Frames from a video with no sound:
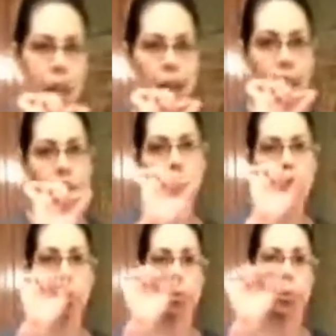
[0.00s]
like a
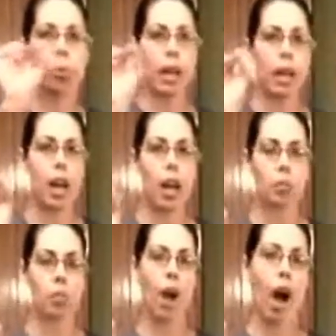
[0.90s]
little root that
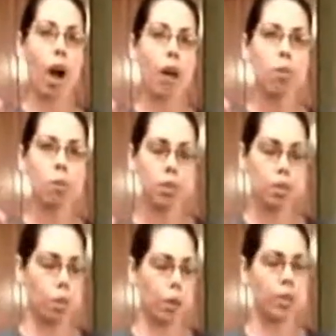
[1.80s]
comes off
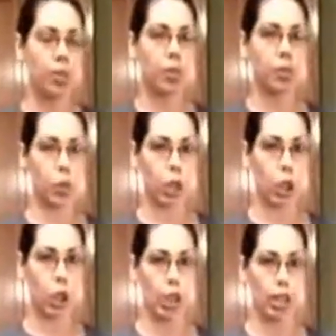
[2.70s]
when it's
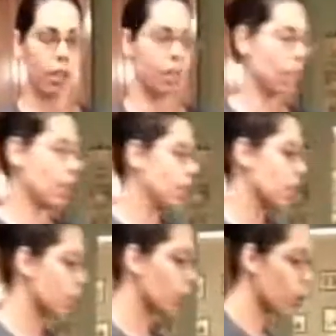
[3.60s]
fully cooked.
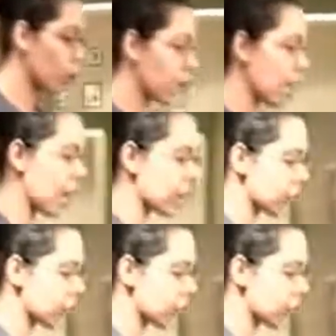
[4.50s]
So we're going to go ahead